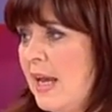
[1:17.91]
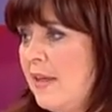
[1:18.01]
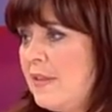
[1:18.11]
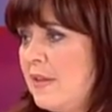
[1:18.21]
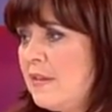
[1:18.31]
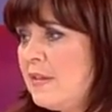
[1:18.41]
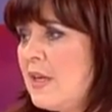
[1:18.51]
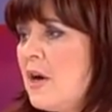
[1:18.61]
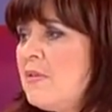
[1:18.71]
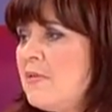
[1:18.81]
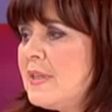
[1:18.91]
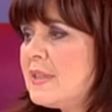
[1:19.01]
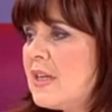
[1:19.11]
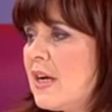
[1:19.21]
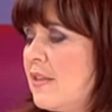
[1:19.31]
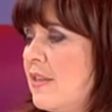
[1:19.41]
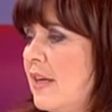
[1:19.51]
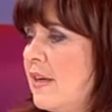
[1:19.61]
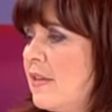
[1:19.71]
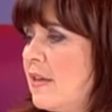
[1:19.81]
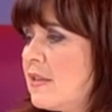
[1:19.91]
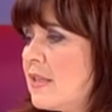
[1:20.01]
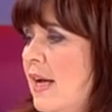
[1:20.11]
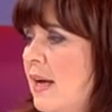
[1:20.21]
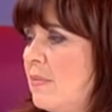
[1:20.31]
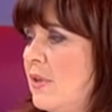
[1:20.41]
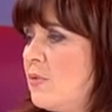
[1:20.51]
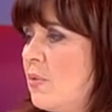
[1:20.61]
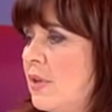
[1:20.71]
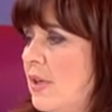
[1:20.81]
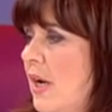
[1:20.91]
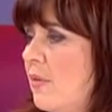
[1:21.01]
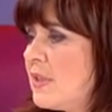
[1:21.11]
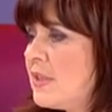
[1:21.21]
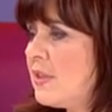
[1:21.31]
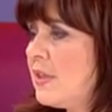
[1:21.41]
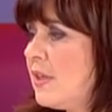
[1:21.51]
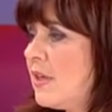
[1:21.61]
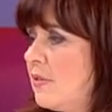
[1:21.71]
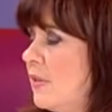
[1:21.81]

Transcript: The only reason I think that you'd want to know is so you can go,